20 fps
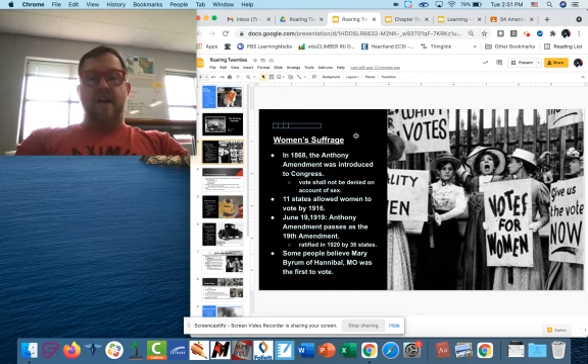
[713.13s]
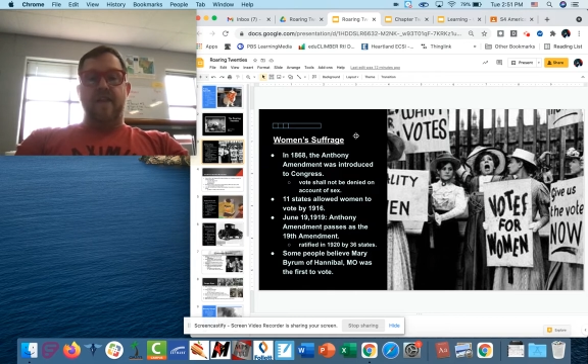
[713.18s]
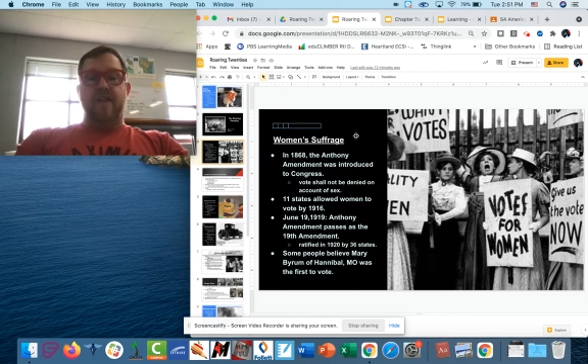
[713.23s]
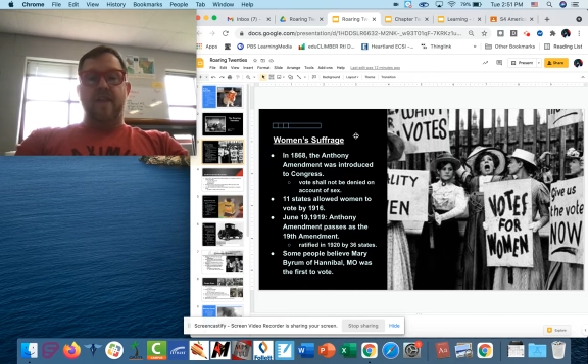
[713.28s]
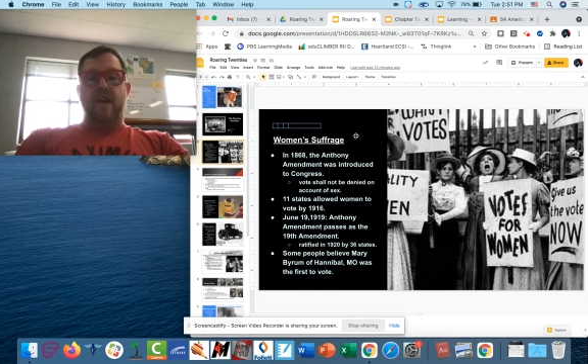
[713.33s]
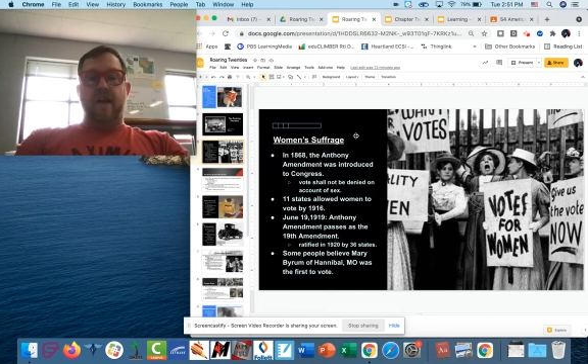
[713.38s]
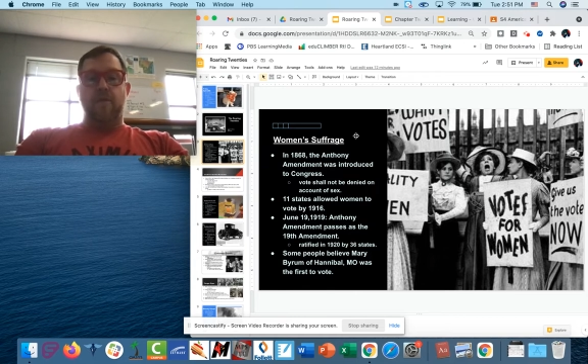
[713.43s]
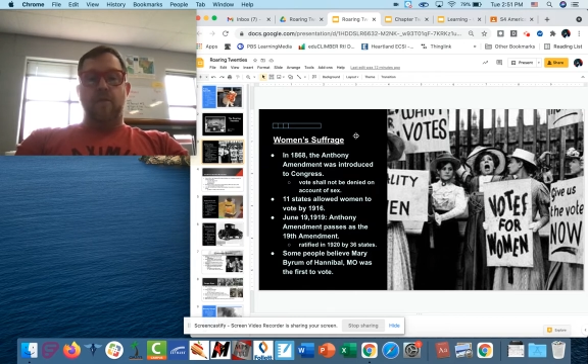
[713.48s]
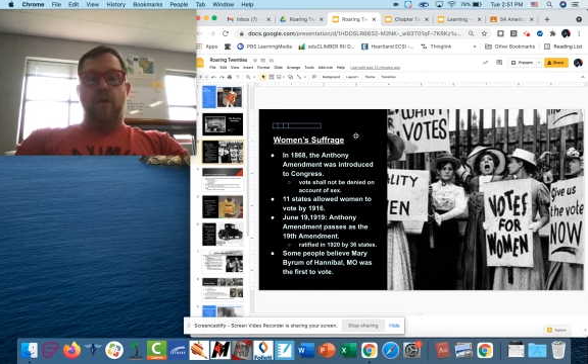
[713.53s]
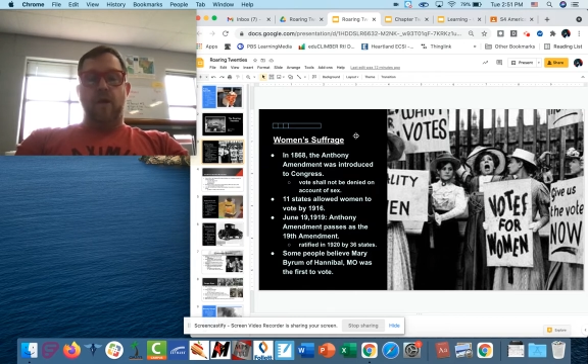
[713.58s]
I
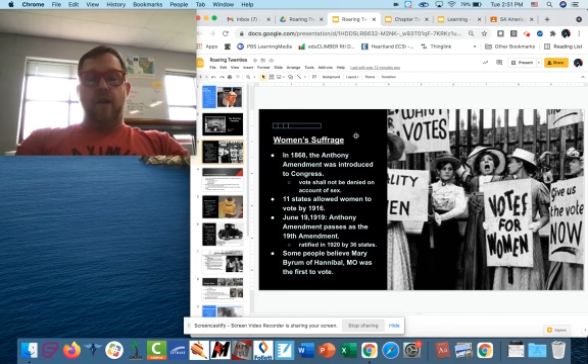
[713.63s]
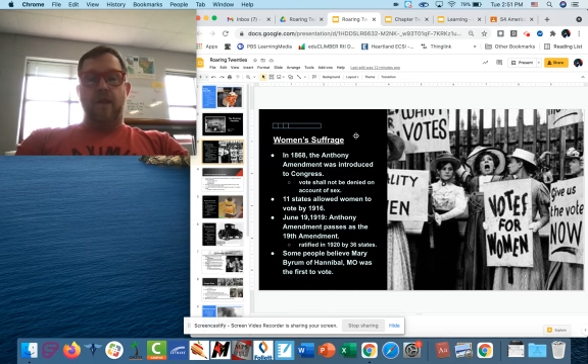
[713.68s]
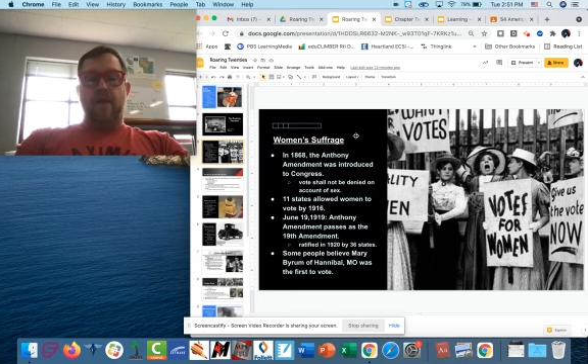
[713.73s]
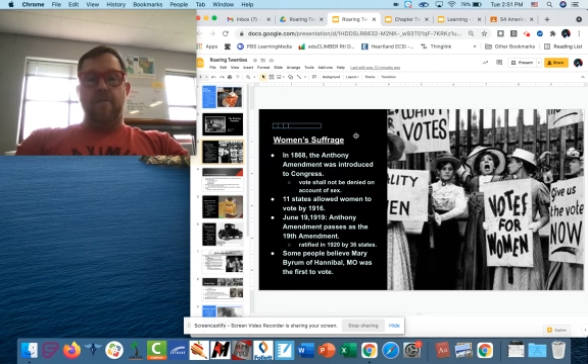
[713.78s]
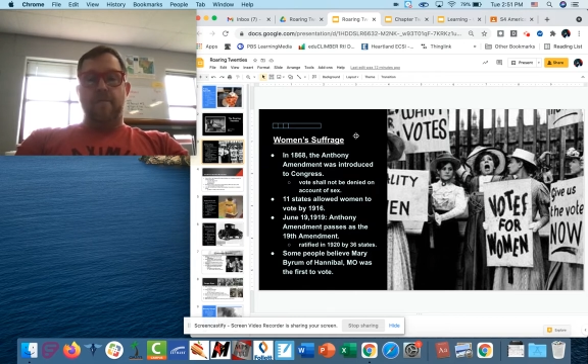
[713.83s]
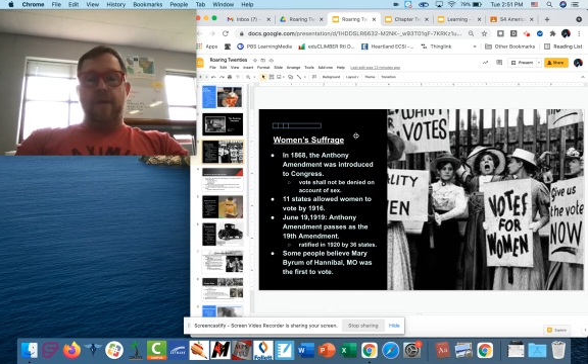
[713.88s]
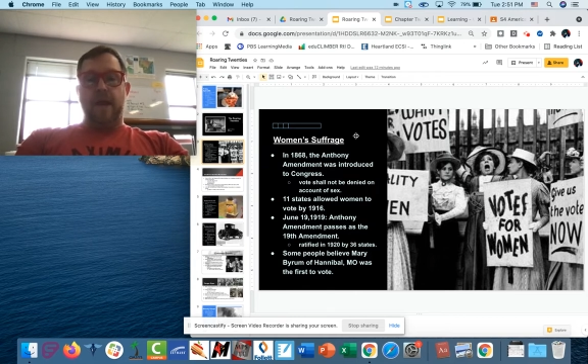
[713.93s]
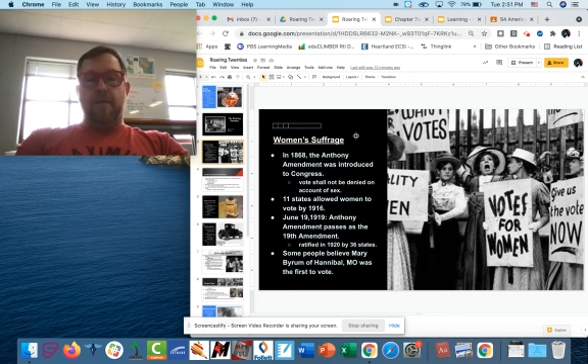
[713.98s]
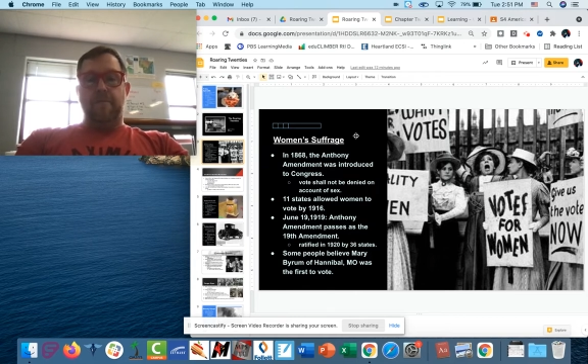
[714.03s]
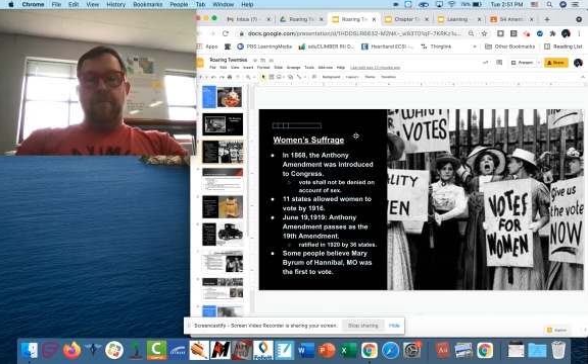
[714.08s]
think one of the
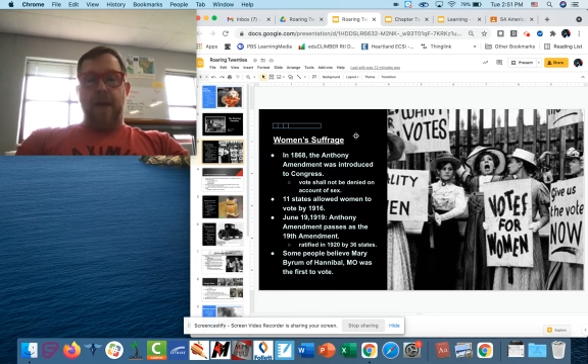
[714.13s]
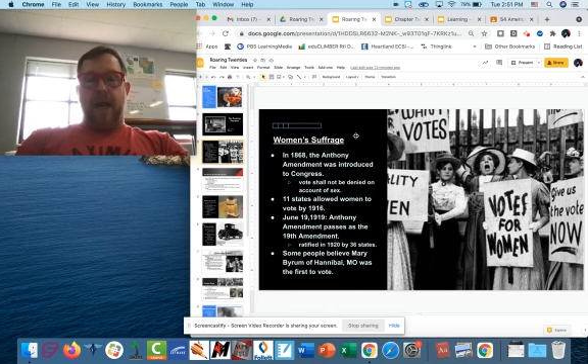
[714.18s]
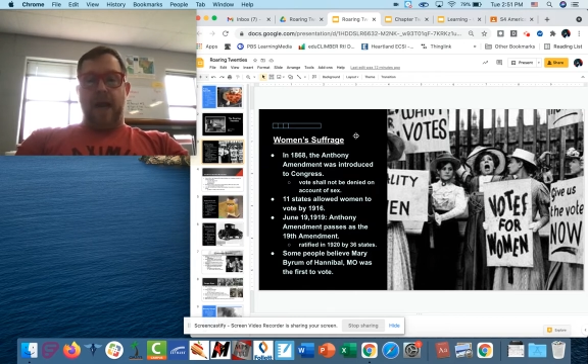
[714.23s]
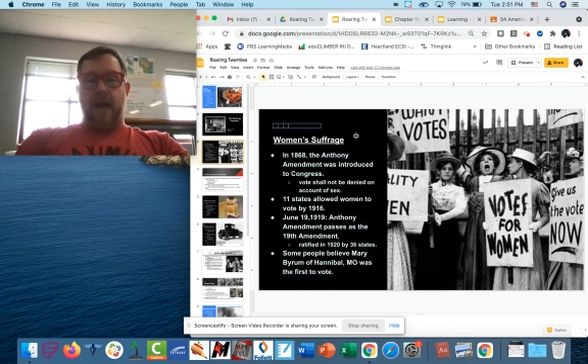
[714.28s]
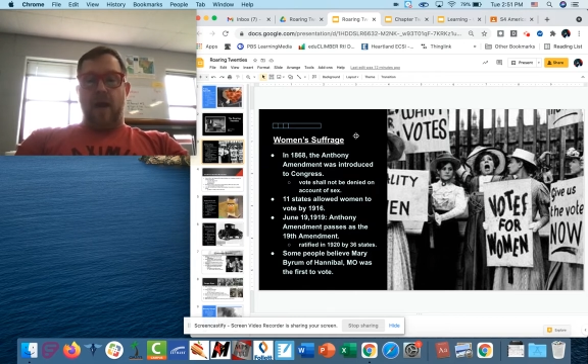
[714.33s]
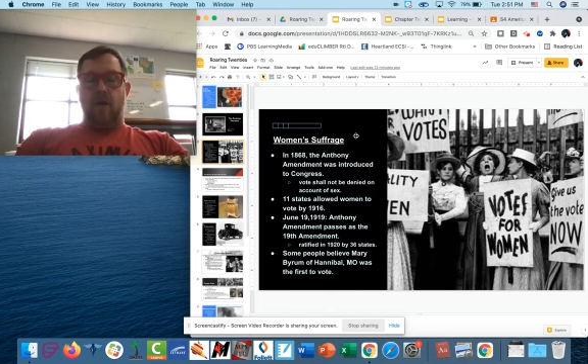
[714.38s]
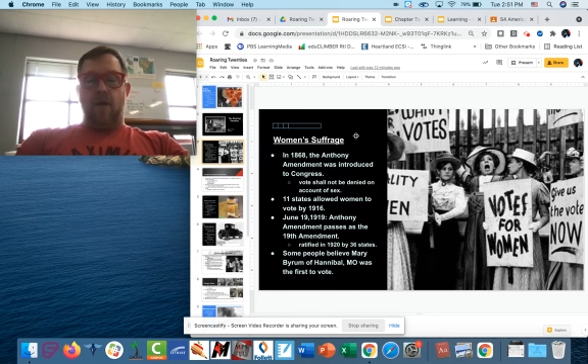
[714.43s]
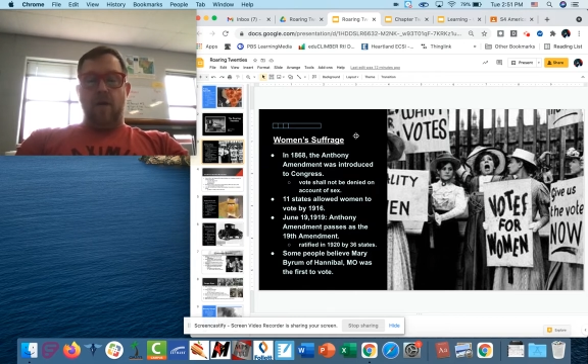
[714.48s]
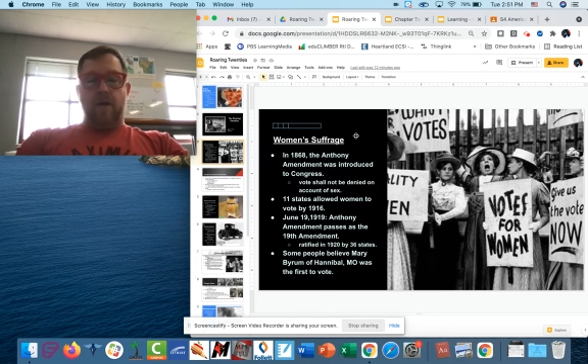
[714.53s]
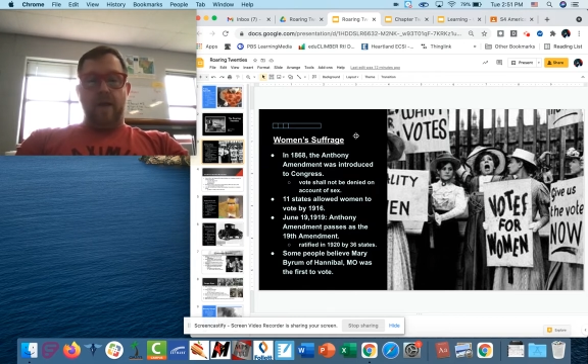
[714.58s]
big
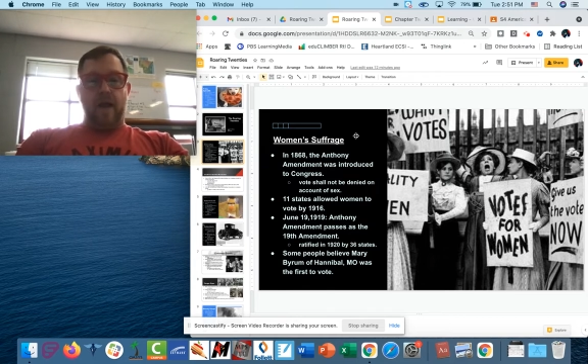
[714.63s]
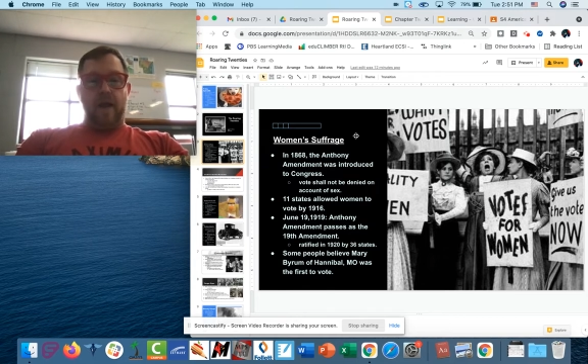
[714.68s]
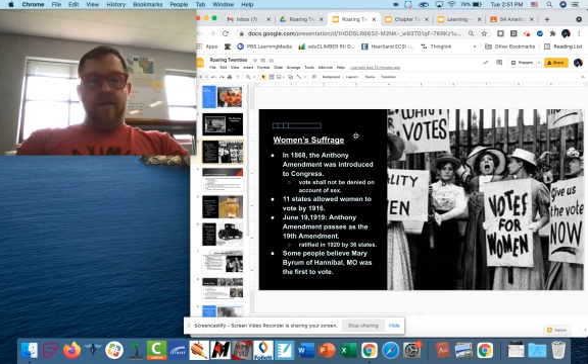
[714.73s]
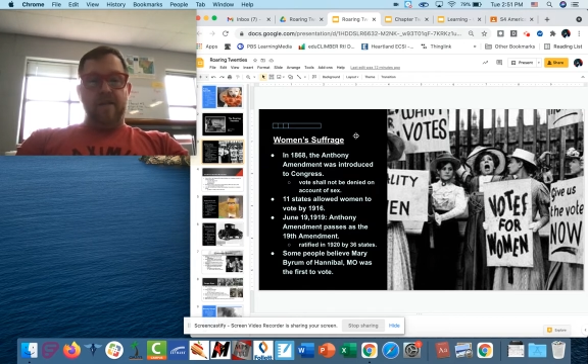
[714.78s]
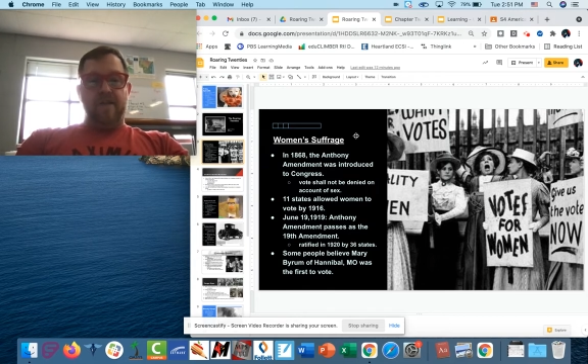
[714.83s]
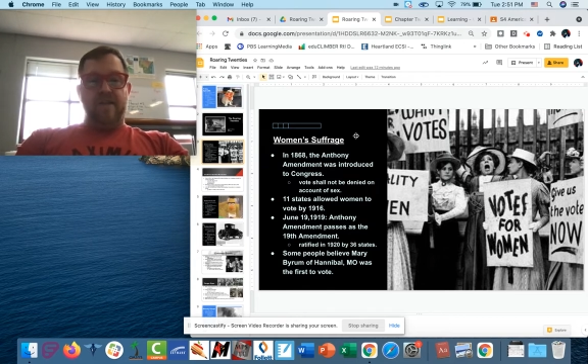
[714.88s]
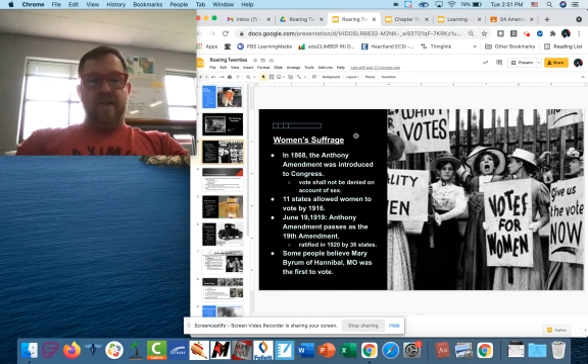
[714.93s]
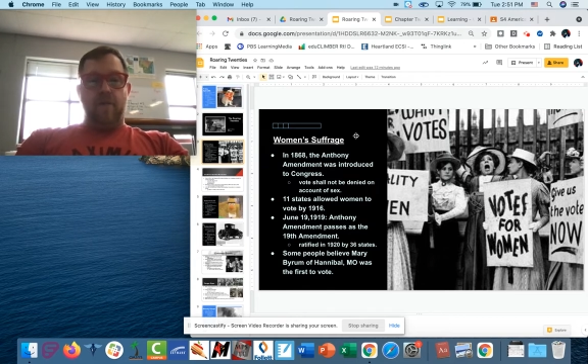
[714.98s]
parallels